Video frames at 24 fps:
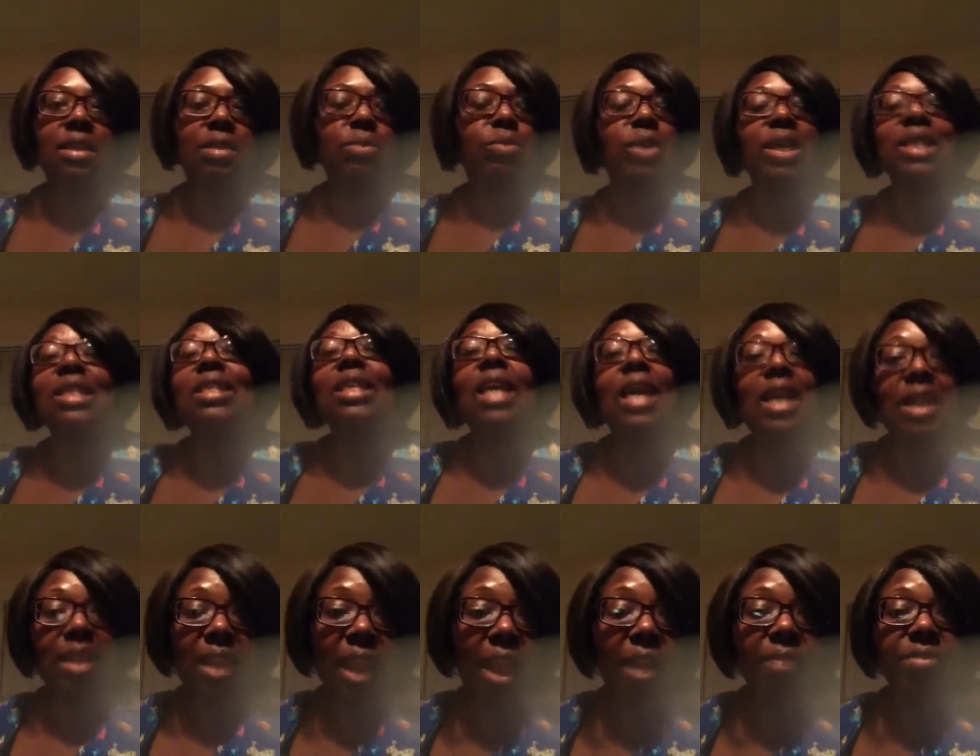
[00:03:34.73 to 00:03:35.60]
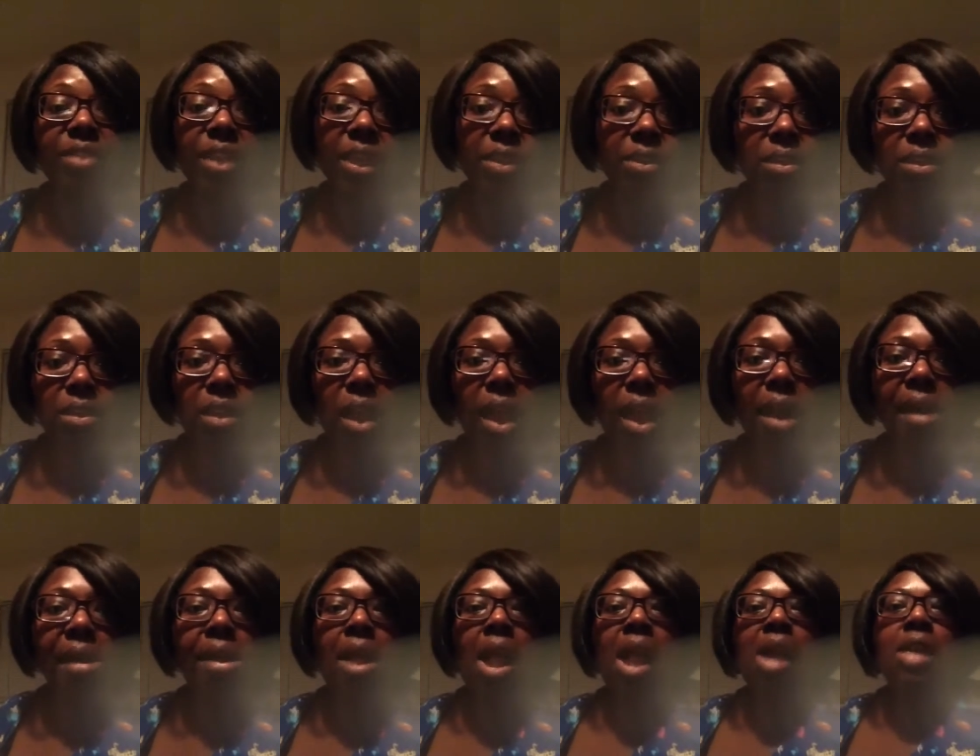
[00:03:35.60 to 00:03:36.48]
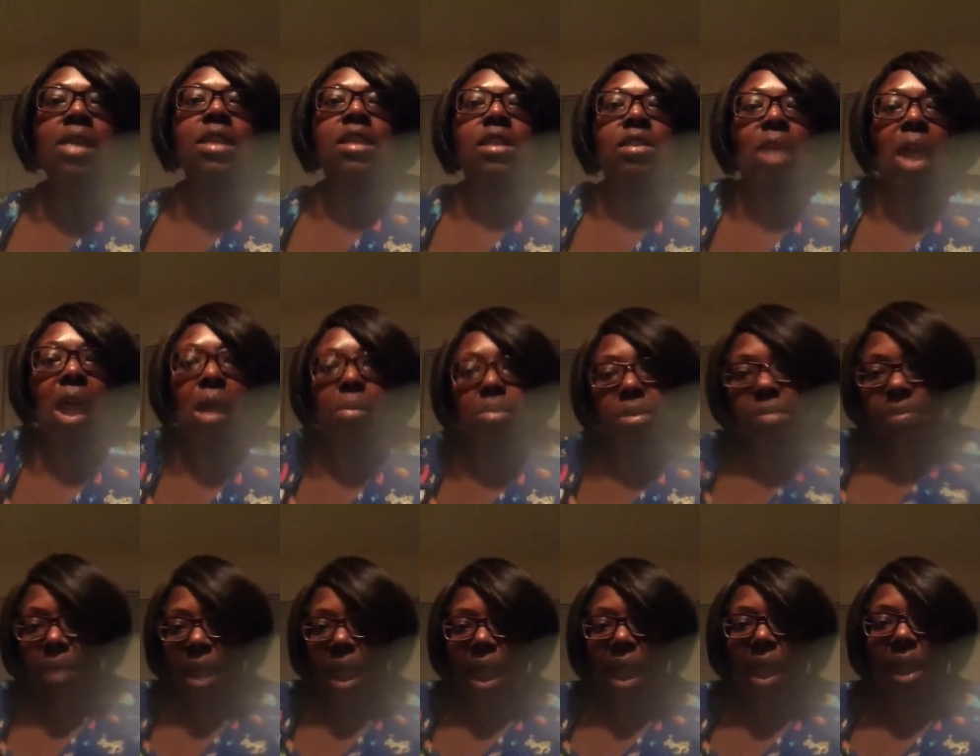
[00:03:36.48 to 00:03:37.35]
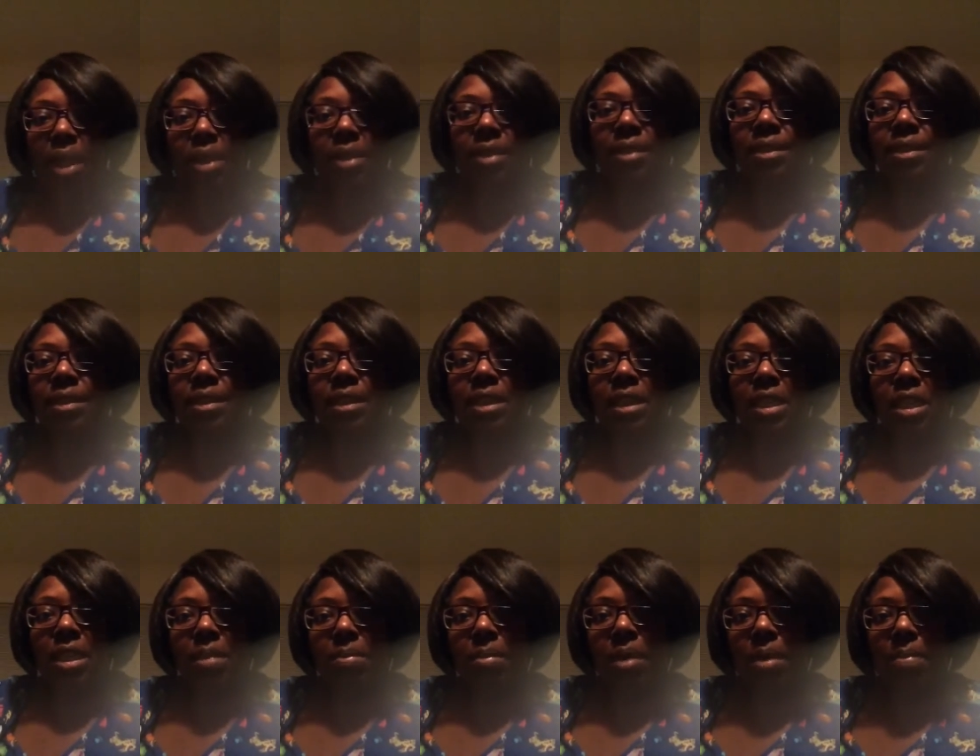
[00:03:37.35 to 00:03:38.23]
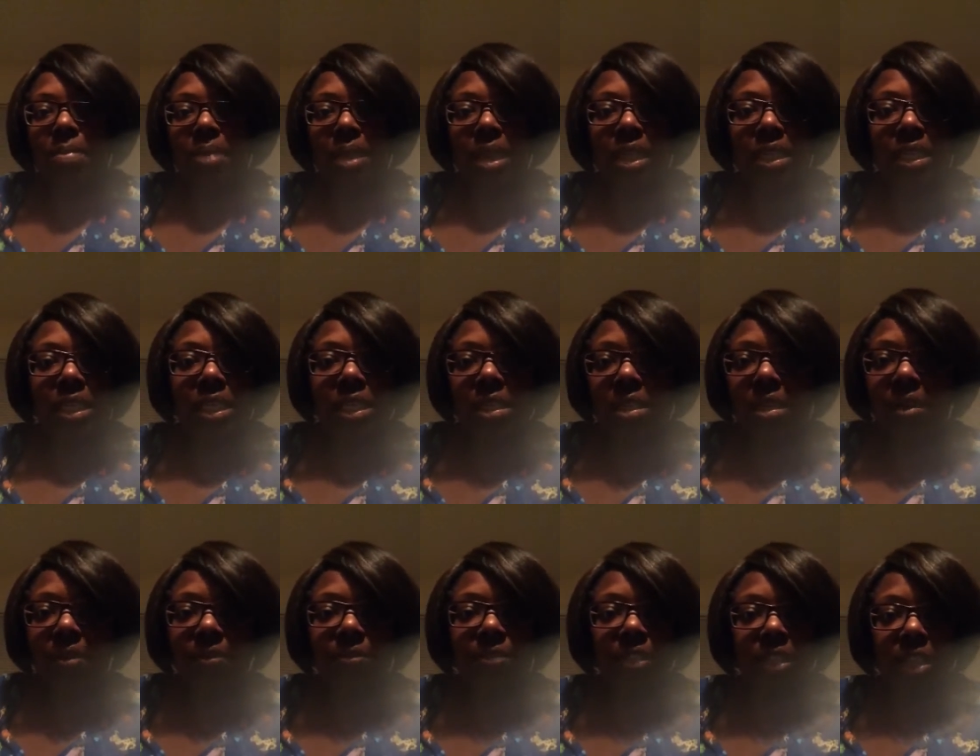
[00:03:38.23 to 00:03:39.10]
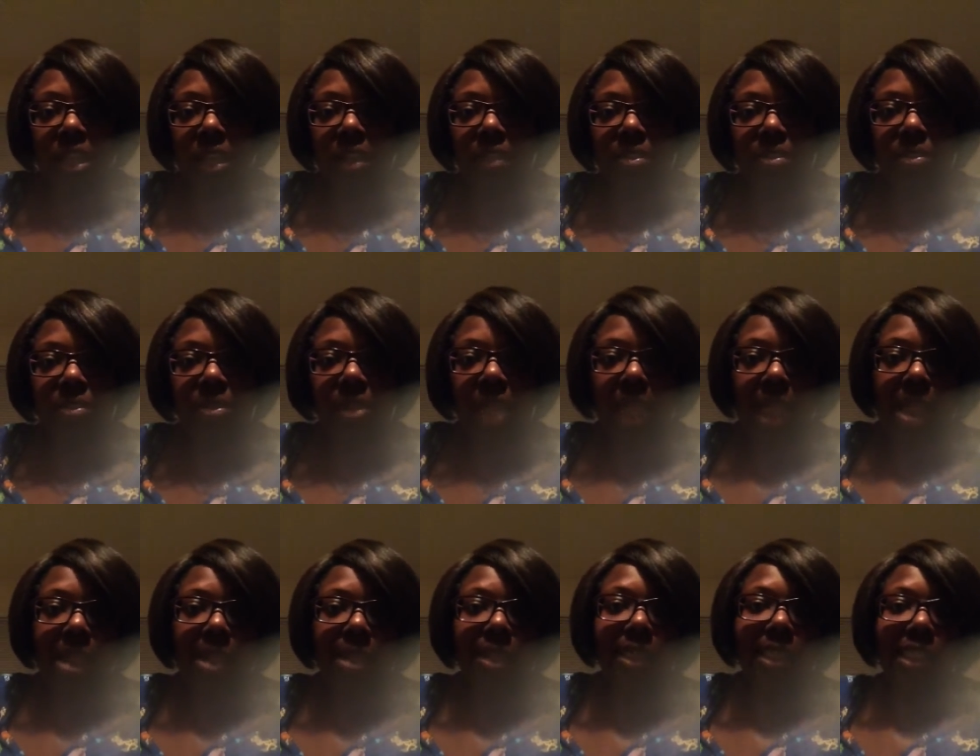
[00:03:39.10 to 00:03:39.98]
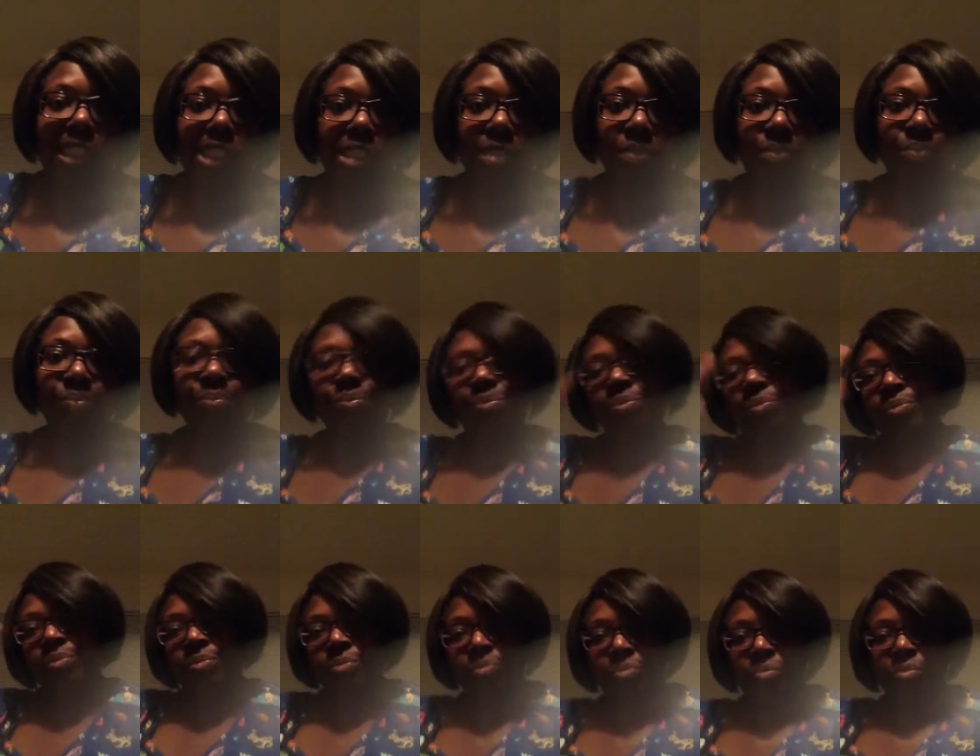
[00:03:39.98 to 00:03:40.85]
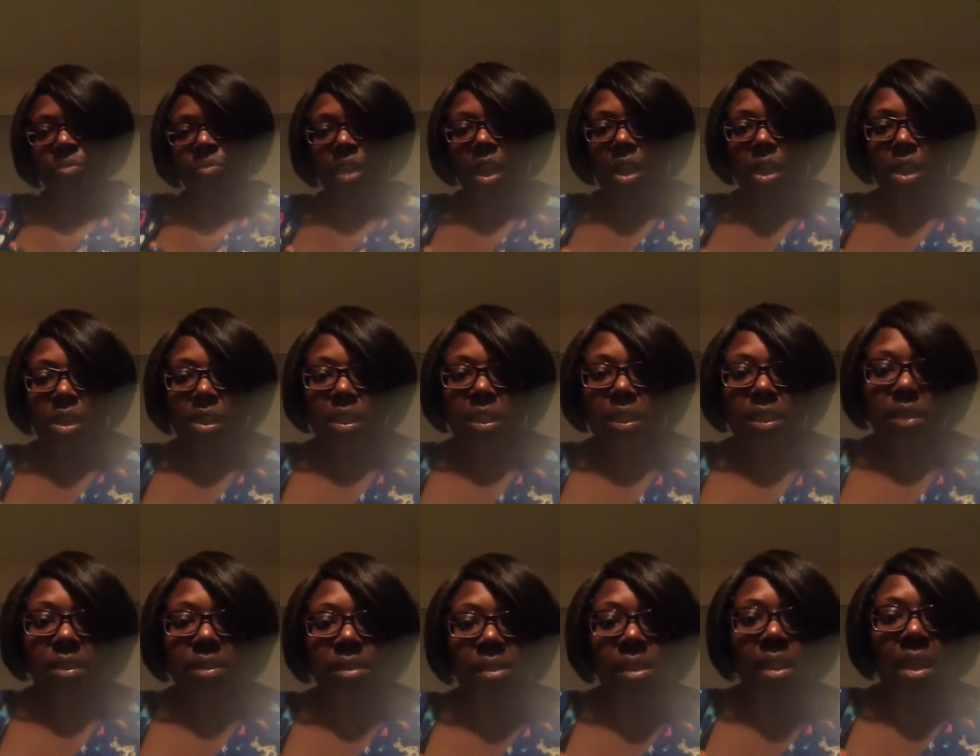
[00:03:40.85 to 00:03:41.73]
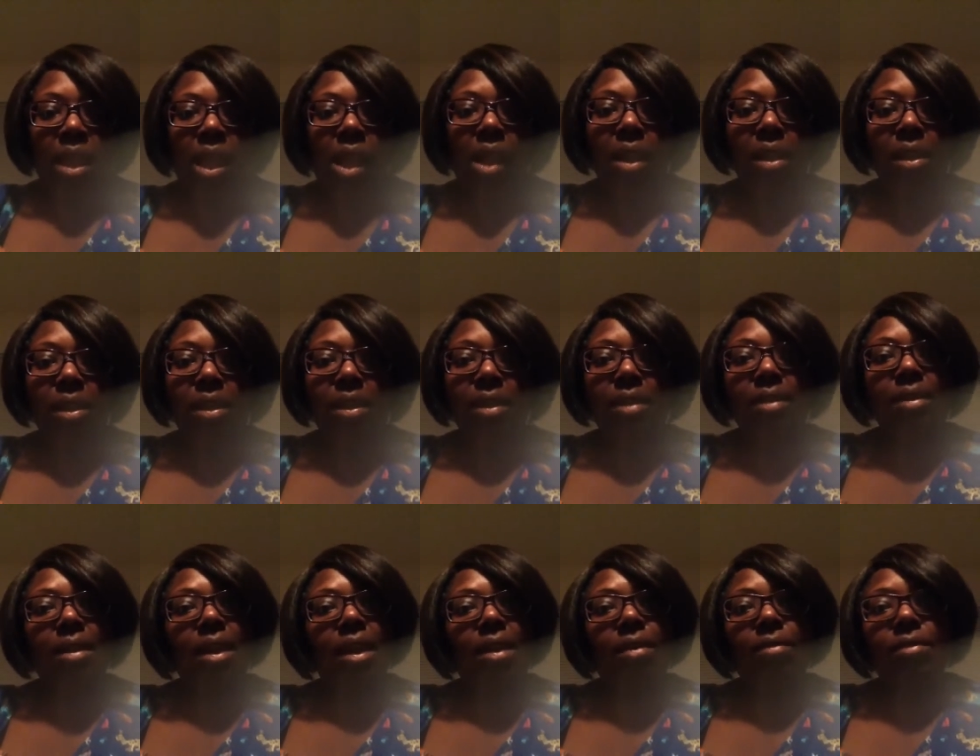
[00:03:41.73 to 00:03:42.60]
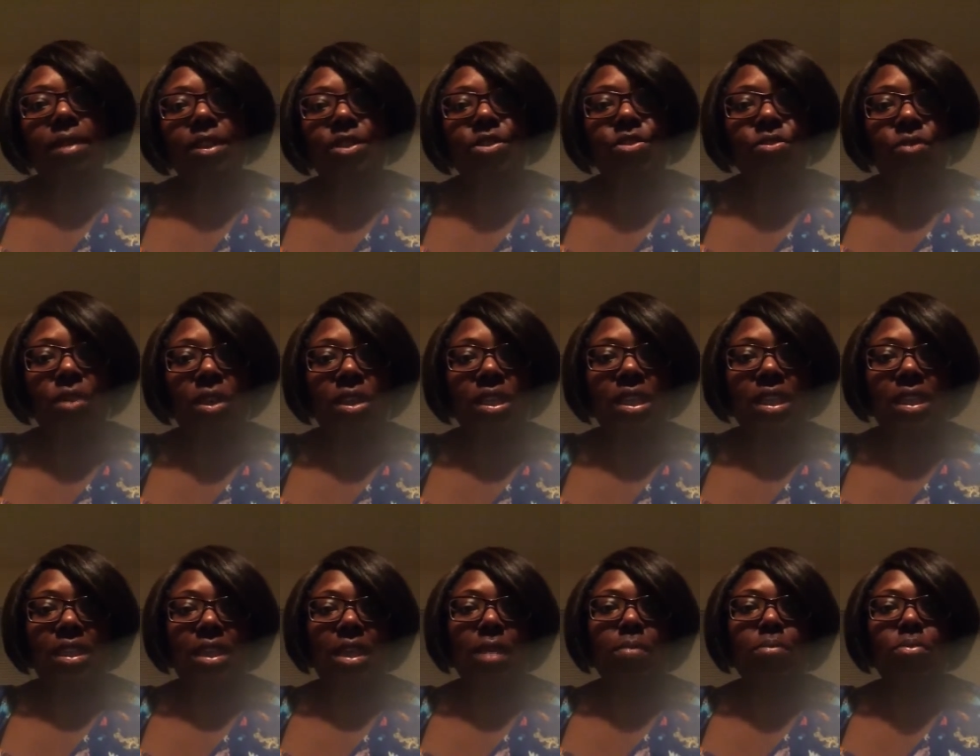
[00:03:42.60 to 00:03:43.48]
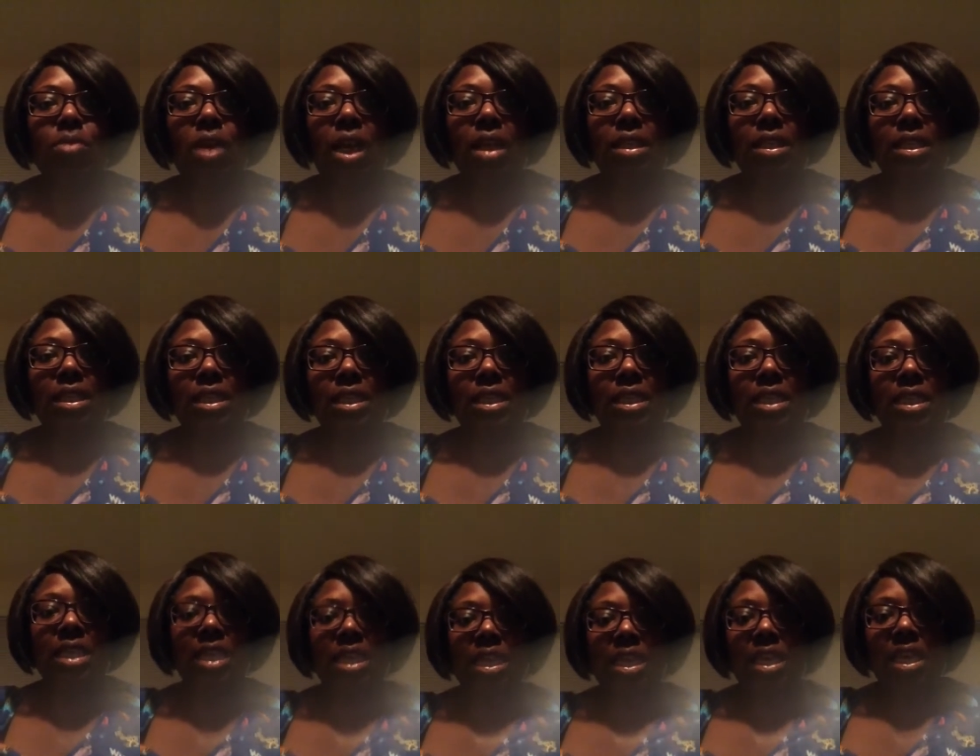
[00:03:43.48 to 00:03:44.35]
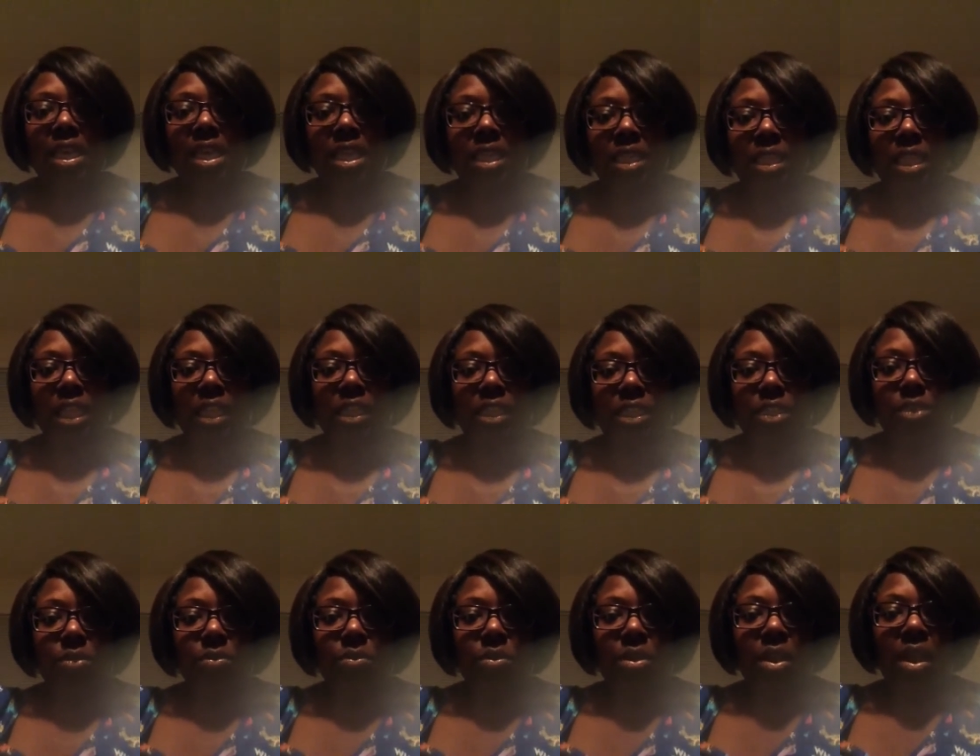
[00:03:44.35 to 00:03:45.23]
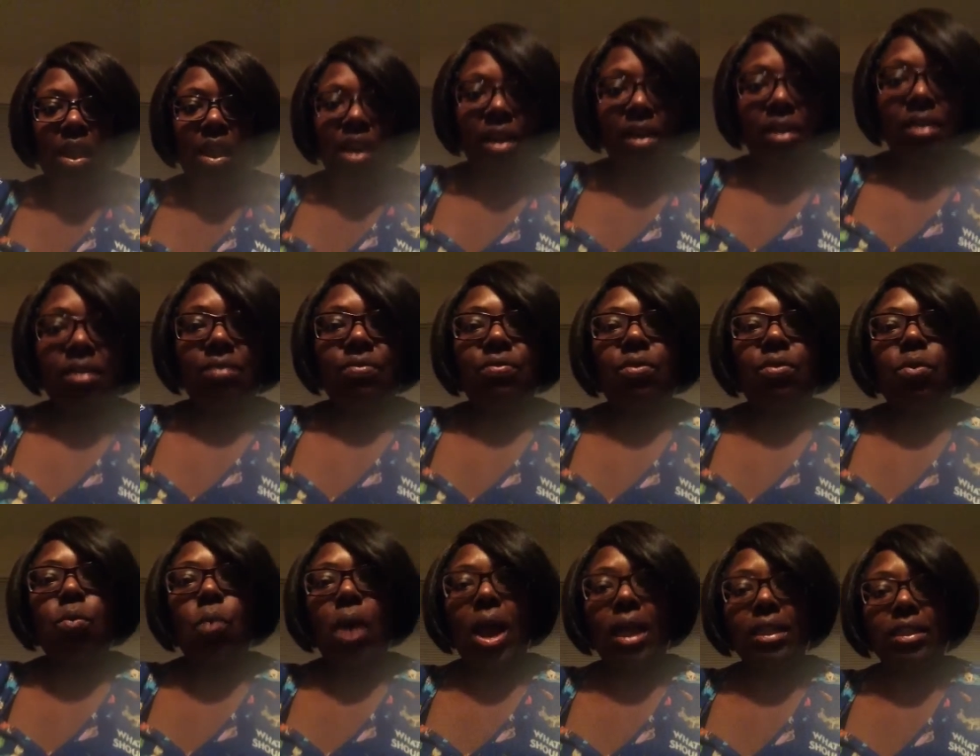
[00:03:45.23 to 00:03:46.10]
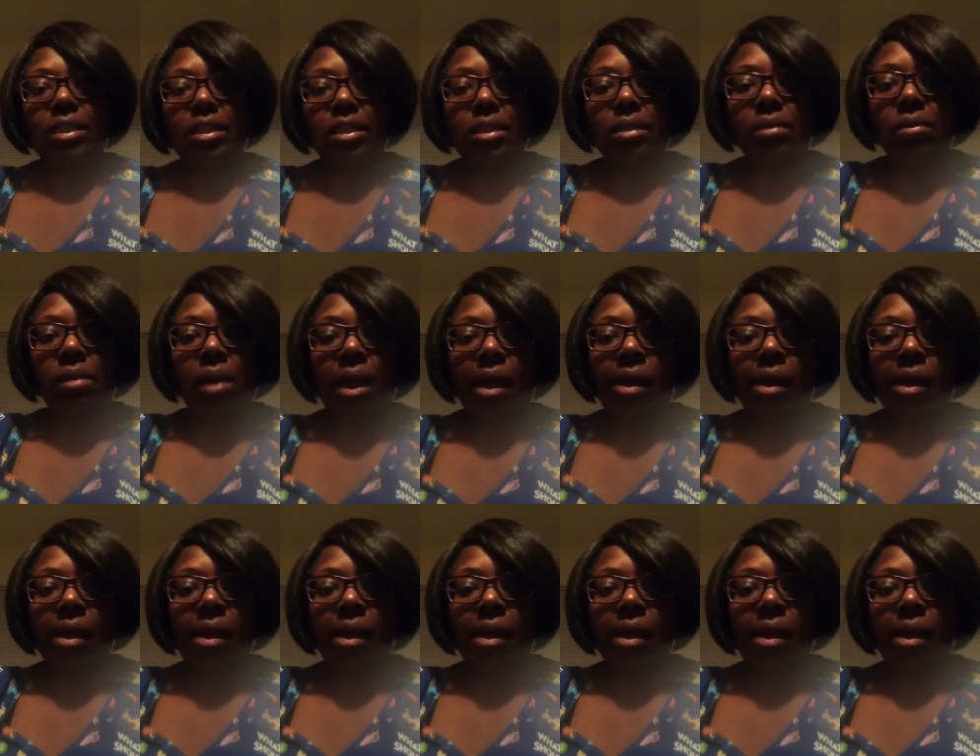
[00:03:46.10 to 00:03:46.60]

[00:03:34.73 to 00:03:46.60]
Well, it's 8 after 8 o'clock. So I'll be back to get my bed and stuff together and yeah, and I'll let you all see that process. Thank you for watching.